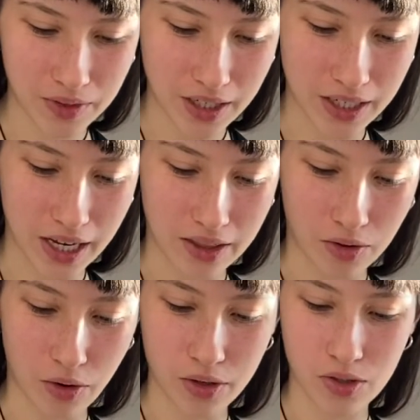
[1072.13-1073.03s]
again, the
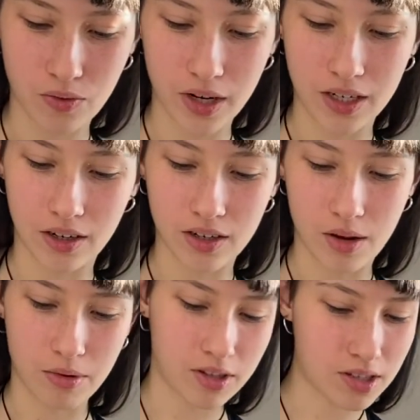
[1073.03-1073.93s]
chords are written on
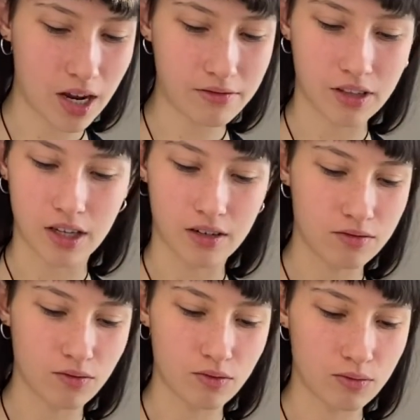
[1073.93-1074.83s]
top of the staff, and then